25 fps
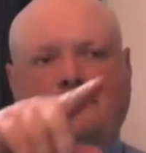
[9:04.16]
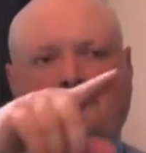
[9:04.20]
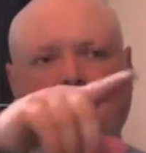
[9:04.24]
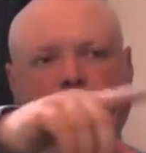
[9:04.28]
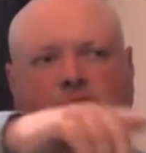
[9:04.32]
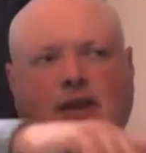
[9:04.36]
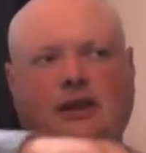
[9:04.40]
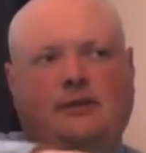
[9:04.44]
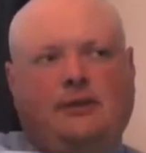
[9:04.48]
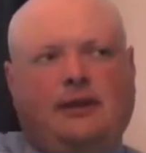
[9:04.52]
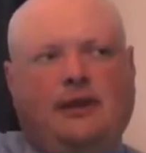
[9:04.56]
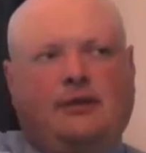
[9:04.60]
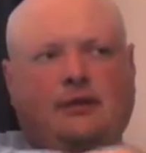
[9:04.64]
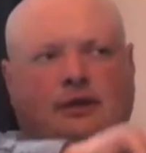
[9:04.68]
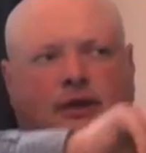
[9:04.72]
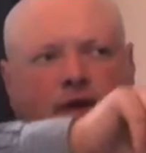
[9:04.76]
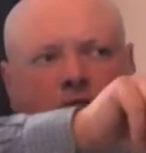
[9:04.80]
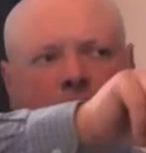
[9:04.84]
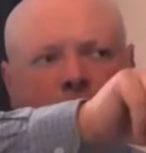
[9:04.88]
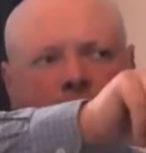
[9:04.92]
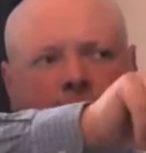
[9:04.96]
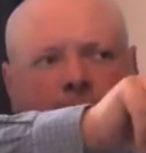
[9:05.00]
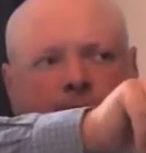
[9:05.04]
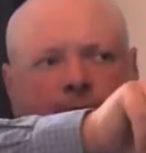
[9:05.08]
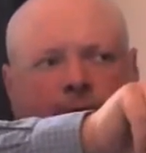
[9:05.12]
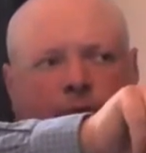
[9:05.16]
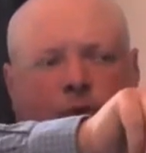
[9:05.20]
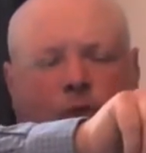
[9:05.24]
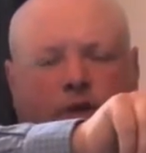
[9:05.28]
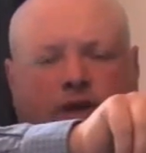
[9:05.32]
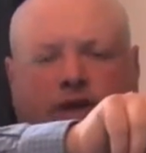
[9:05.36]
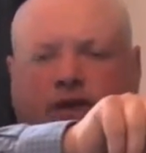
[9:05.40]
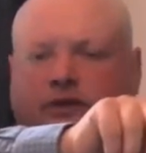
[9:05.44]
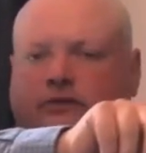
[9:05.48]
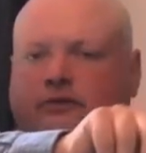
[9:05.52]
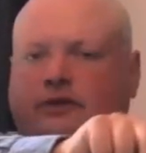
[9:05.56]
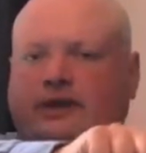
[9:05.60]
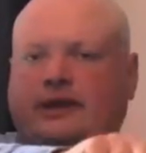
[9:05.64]
at about a
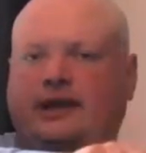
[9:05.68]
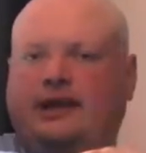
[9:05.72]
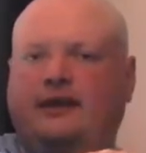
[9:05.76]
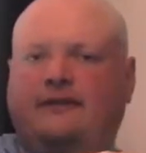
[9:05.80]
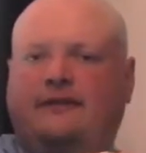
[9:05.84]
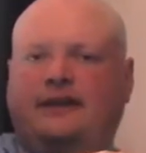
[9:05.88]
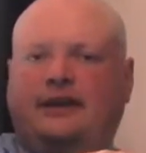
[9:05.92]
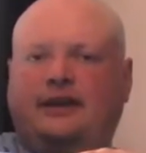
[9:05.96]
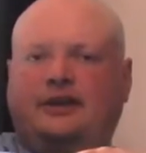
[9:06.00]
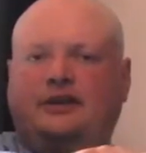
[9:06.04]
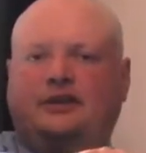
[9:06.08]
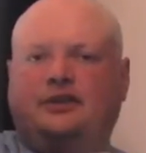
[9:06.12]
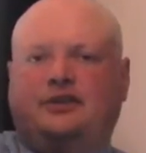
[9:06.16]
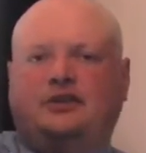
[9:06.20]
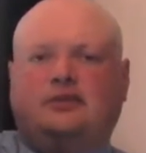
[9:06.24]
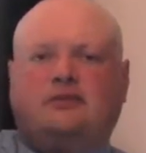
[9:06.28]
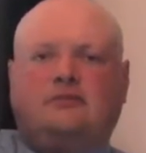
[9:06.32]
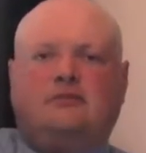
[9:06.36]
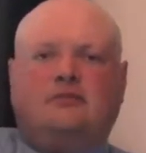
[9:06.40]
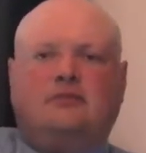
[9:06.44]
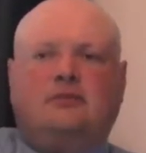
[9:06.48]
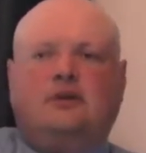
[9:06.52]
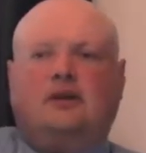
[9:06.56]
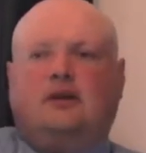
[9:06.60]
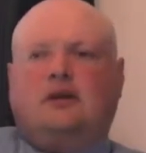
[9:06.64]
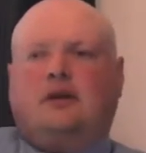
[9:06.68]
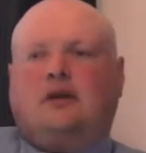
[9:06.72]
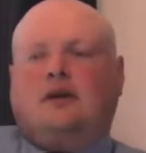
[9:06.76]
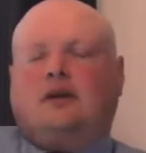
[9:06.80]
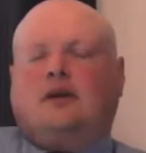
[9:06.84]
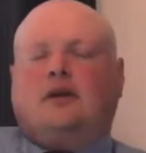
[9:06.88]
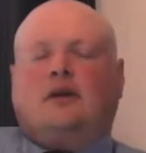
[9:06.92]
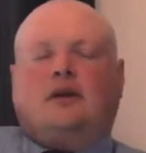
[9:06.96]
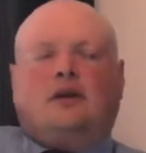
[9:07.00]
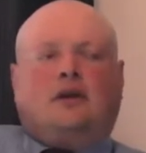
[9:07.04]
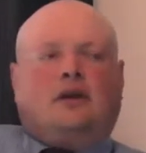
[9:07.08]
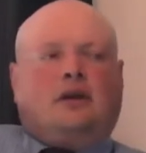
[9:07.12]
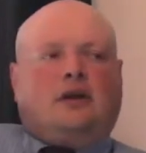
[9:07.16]
40-degree elevation,
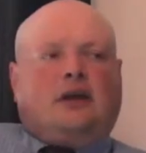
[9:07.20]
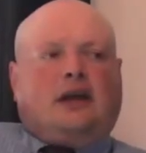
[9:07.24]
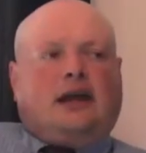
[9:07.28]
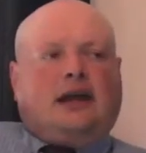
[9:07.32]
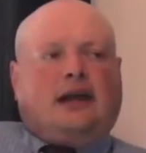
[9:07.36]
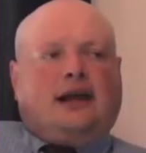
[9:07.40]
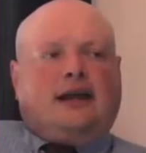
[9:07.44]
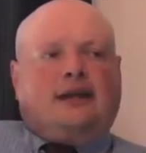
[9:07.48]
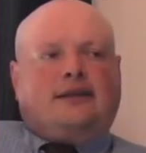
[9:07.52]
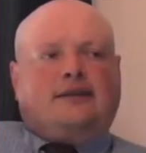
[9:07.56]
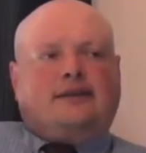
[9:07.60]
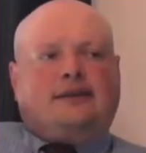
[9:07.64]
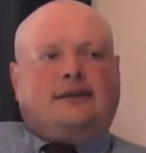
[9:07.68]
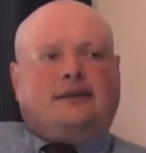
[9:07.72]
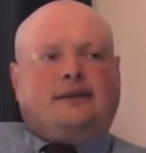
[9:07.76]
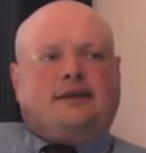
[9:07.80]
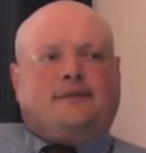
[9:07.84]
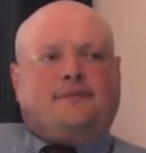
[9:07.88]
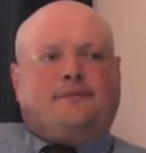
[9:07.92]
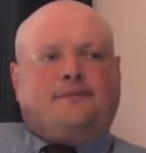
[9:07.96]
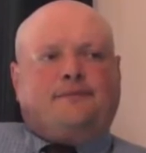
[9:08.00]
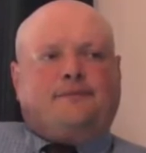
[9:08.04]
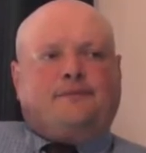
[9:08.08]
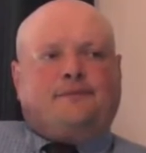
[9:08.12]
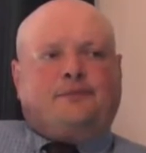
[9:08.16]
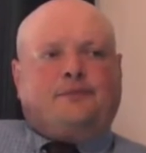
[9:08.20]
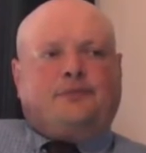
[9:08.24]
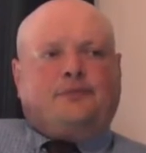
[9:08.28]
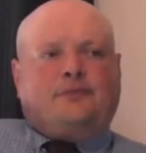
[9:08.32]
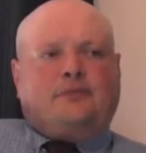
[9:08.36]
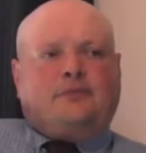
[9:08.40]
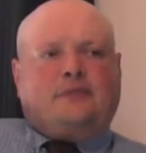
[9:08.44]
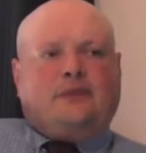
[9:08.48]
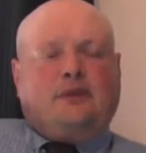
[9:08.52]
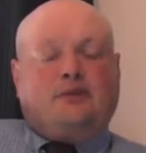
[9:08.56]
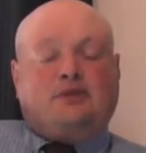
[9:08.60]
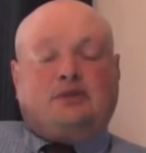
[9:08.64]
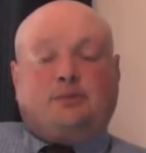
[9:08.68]
and
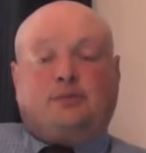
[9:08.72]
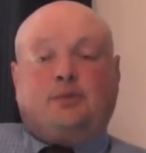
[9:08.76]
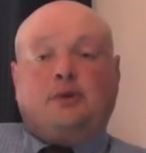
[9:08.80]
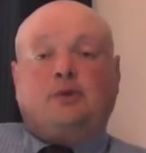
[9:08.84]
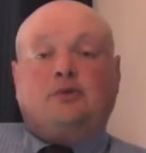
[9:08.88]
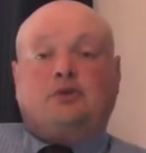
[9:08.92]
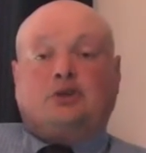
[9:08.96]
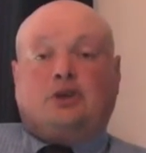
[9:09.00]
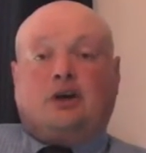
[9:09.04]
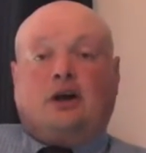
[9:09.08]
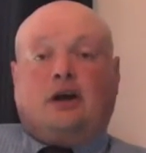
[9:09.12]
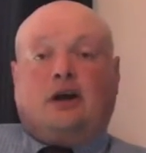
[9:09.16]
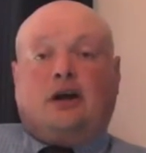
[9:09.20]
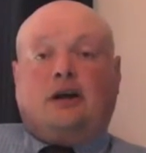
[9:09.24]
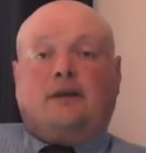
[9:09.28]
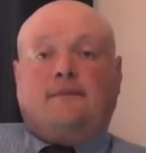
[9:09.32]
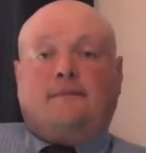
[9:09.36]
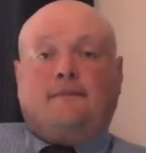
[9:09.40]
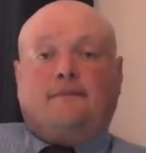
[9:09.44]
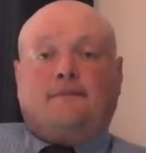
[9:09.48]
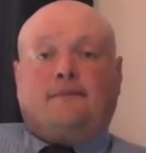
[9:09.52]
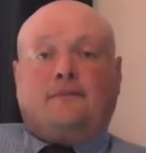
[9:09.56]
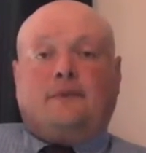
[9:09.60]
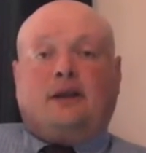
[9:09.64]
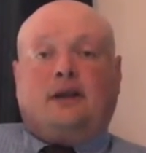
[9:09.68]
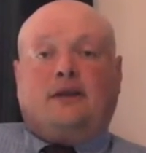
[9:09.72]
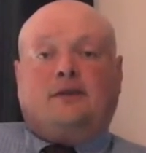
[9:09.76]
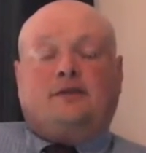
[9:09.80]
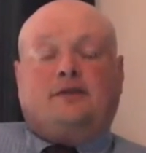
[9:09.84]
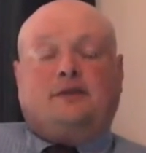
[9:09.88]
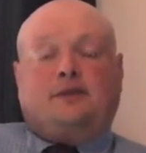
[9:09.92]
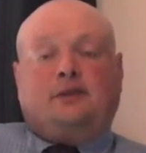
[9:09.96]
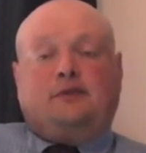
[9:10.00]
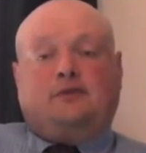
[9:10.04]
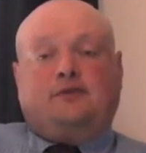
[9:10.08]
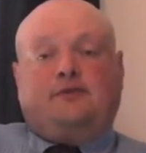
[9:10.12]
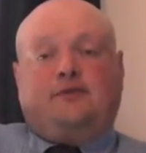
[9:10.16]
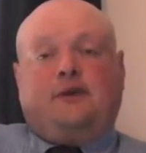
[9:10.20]
it was a blue sky.
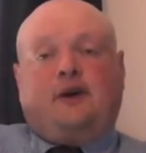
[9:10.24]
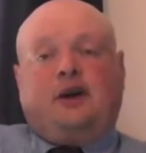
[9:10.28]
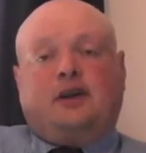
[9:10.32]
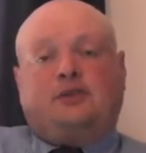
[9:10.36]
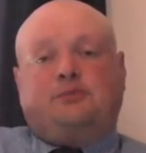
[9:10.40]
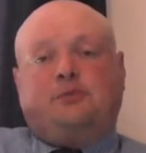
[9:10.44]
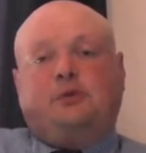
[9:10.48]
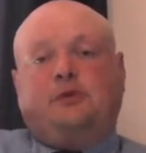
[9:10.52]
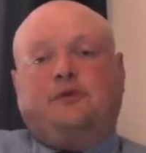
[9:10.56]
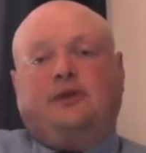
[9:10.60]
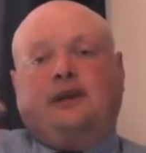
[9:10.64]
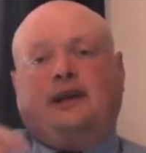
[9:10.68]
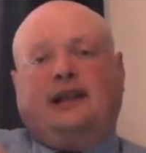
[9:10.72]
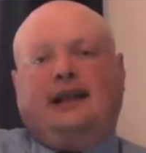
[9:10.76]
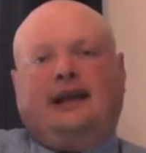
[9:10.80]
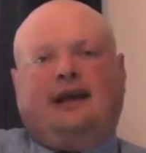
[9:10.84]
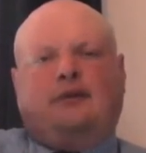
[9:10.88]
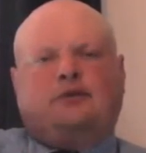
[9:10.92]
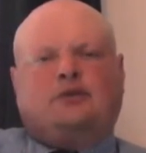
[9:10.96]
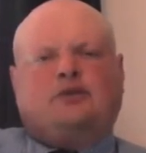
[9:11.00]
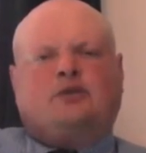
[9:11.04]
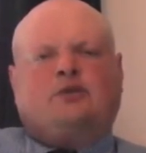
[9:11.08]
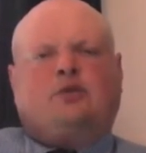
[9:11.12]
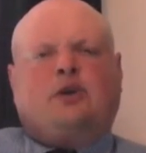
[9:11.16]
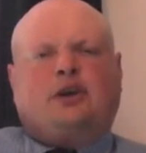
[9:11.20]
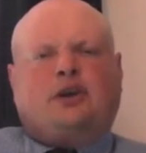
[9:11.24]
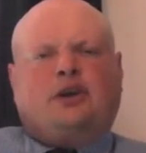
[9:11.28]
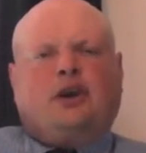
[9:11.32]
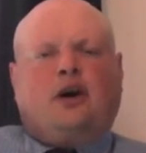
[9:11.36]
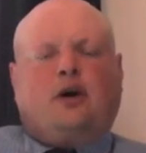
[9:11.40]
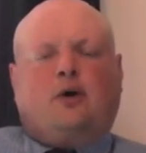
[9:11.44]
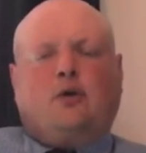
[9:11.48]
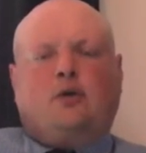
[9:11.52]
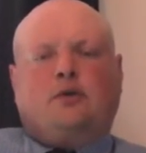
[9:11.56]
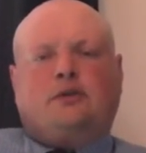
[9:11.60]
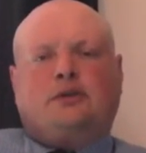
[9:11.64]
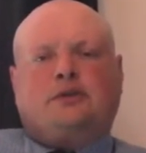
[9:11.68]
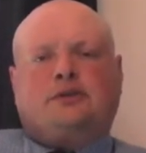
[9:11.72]
There was fast-moving clouds. It was quite
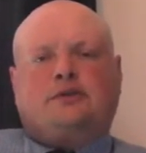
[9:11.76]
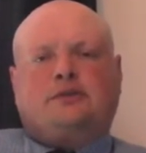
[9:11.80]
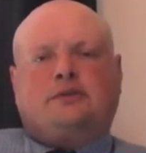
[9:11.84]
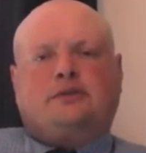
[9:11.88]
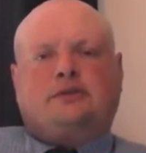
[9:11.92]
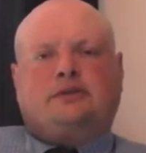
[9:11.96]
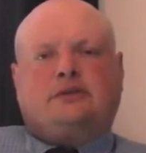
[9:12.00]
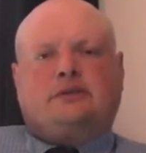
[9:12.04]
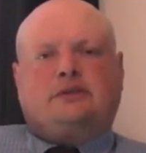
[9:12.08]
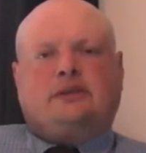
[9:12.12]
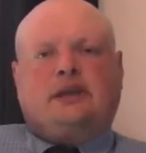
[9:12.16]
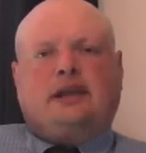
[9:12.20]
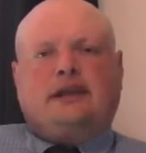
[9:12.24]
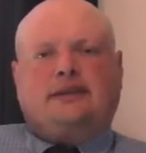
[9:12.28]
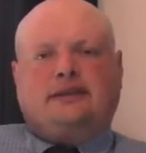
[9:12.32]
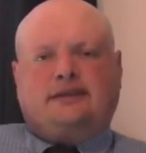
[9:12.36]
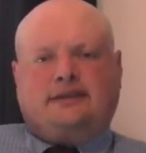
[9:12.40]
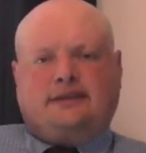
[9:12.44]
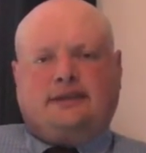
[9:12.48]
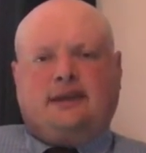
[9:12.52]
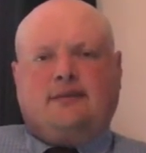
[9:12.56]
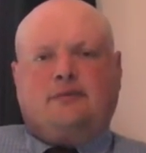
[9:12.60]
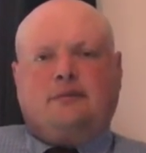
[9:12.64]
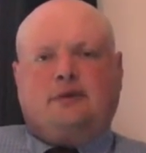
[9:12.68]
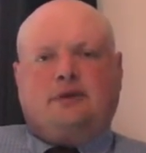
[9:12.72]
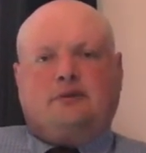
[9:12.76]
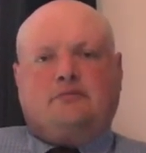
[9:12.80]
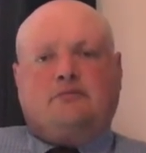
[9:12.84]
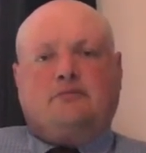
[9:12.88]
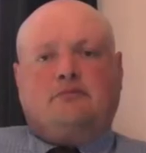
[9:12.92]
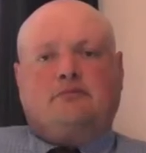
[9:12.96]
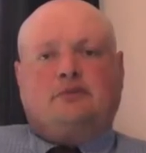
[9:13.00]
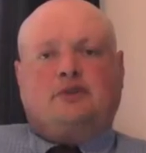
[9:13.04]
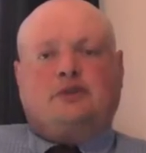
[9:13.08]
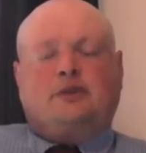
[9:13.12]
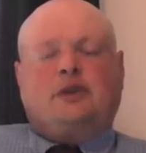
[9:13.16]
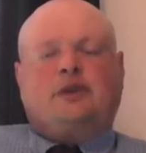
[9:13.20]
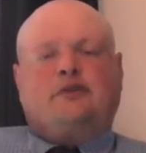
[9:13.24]
cold. This was late December,
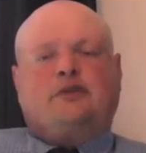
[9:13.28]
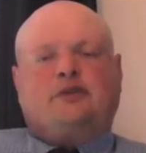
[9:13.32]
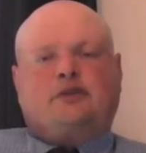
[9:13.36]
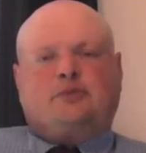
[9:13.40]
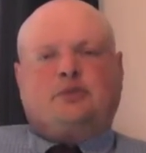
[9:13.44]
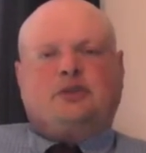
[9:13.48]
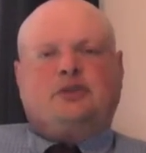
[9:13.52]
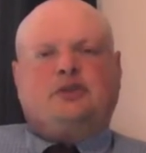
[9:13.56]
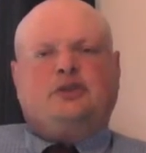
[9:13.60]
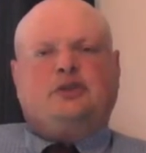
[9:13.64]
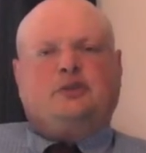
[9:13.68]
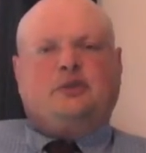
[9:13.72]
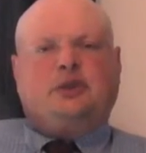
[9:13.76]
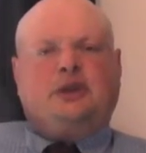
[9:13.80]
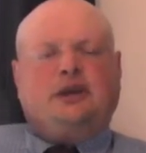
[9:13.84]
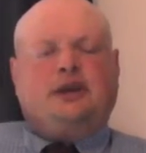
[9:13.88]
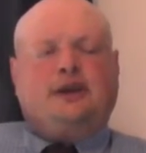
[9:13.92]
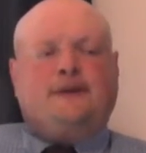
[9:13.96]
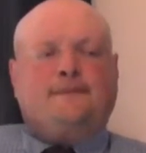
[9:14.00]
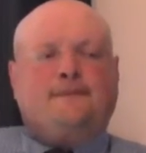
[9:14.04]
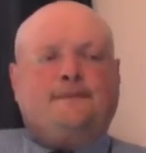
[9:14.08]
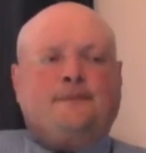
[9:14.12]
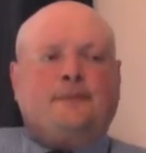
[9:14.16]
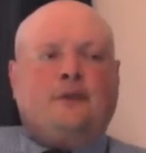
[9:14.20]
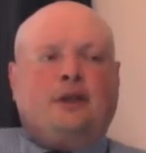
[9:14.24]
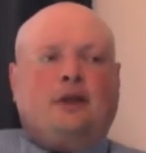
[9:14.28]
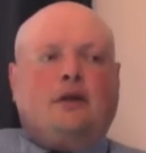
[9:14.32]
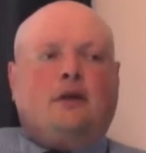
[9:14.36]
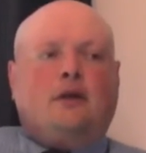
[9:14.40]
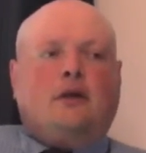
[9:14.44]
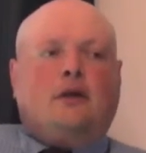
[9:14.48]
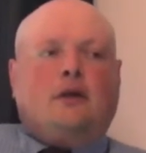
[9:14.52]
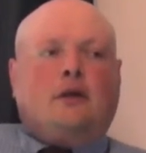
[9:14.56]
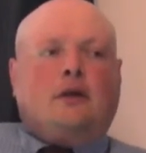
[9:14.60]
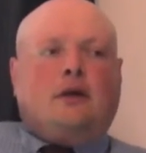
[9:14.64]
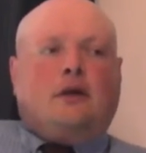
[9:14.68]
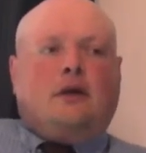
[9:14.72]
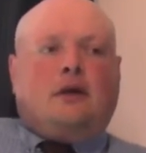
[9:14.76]
between Christmas and New Year. Yeah.
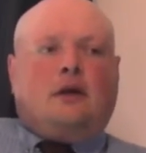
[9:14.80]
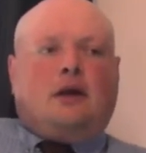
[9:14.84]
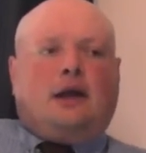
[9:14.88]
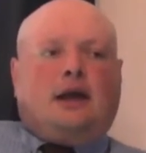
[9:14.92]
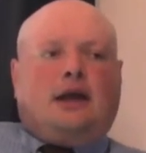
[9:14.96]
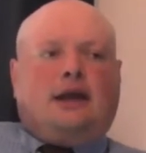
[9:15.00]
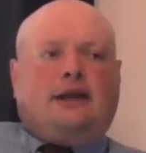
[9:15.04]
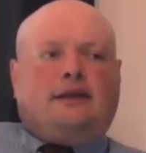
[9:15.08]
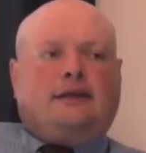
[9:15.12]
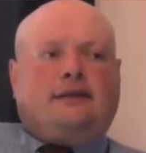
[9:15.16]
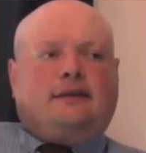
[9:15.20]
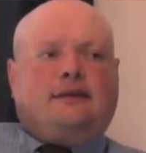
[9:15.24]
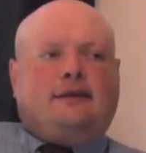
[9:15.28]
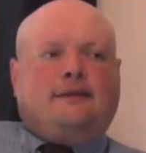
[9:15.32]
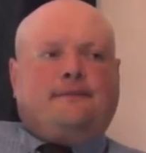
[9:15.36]
And